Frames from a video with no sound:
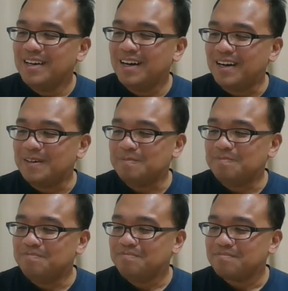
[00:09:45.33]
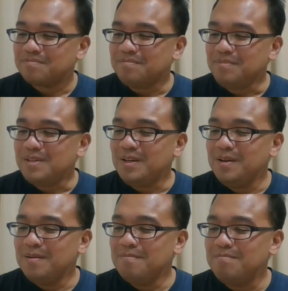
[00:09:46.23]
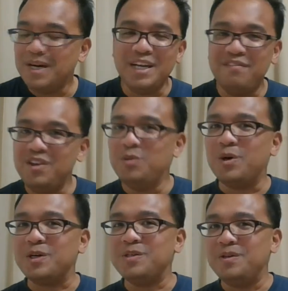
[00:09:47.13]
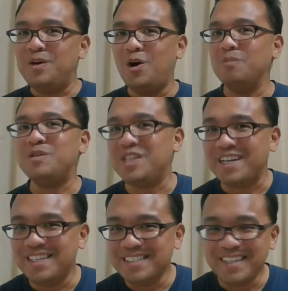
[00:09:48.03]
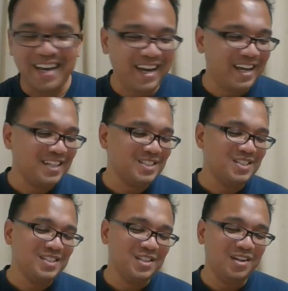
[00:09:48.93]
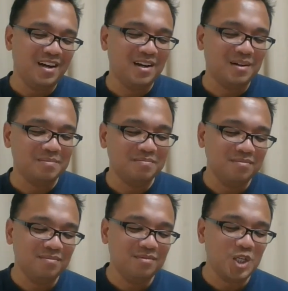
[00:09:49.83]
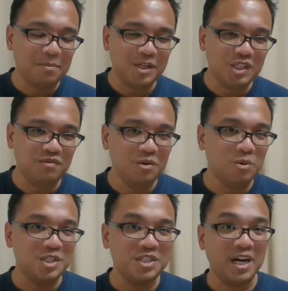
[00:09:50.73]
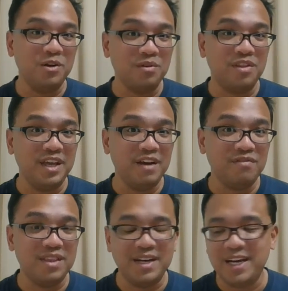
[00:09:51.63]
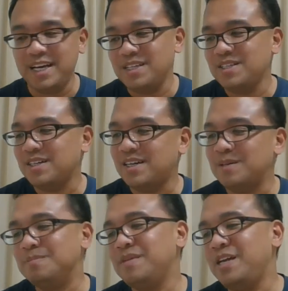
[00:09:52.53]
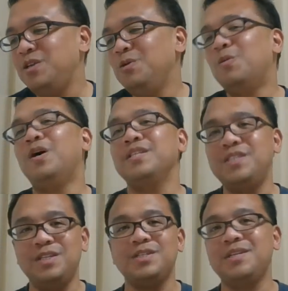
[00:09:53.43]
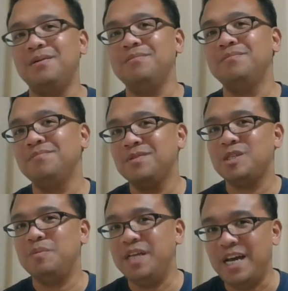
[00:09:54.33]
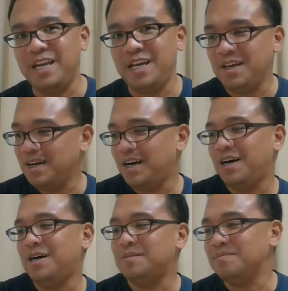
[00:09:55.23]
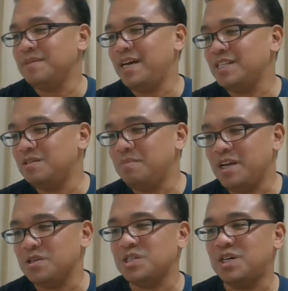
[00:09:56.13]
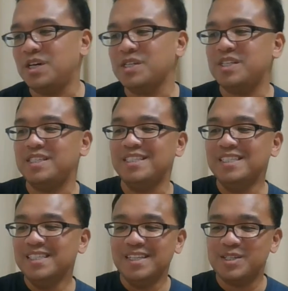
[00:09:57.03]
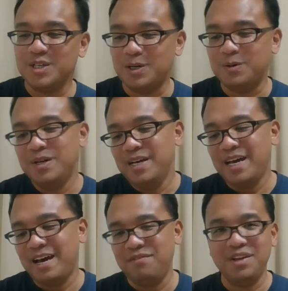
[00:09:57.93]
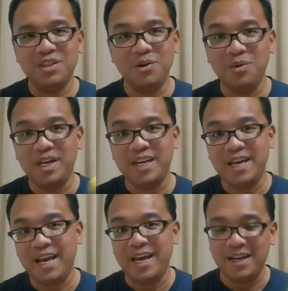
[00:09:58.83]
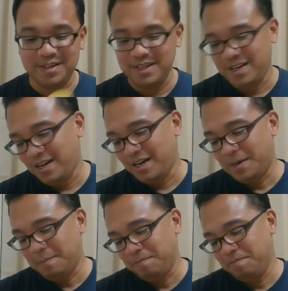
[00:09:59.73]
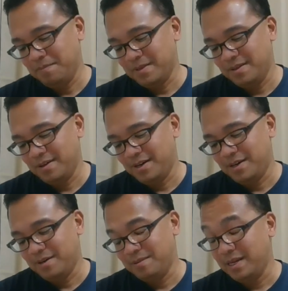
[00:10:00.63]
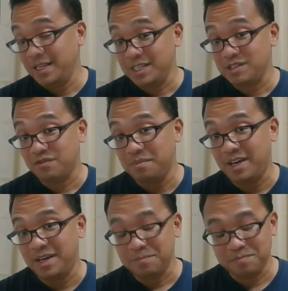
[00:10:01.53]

But if you were homesick and Japanese food was not your thing for the night, and you wanted some spaghetti and tomato sauce, and so having the green can, at least for me,